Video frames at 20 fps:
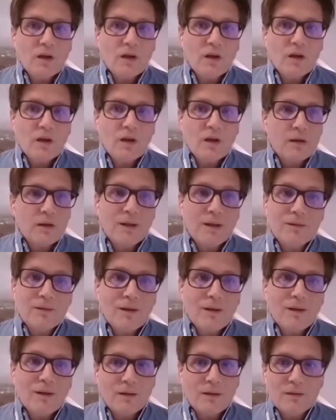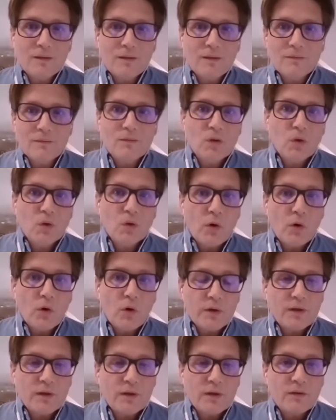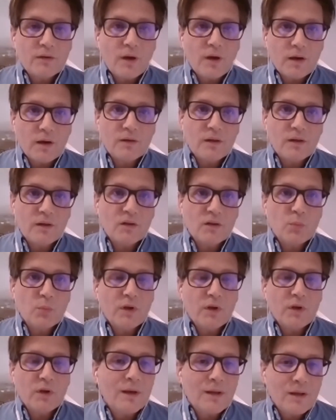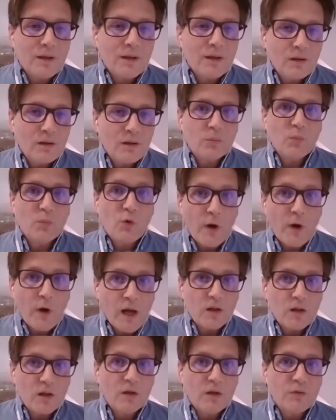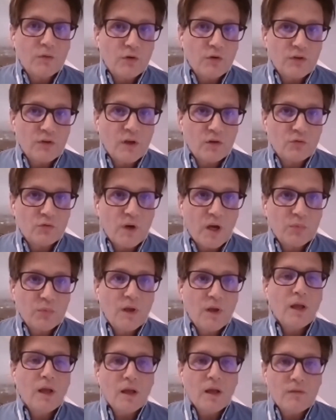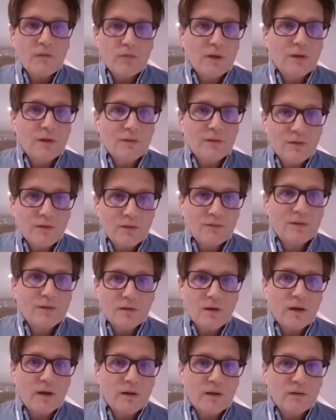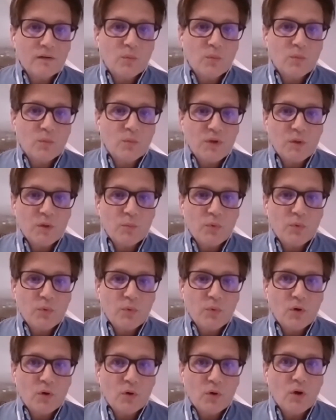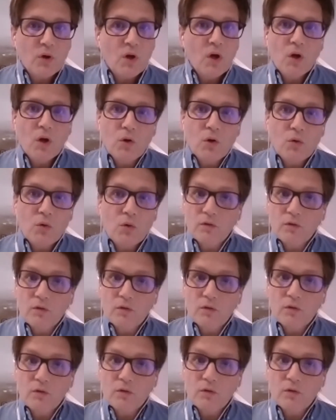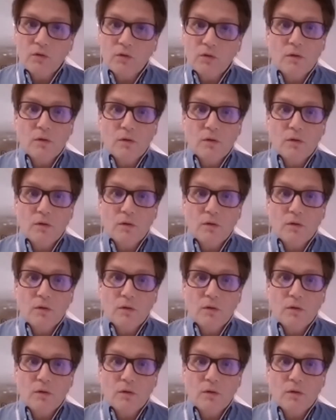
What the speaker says: and Lauren can talk to this, but it's gonna kill morale of your sales reps if they're consistently talking to people who just can't and won't buy.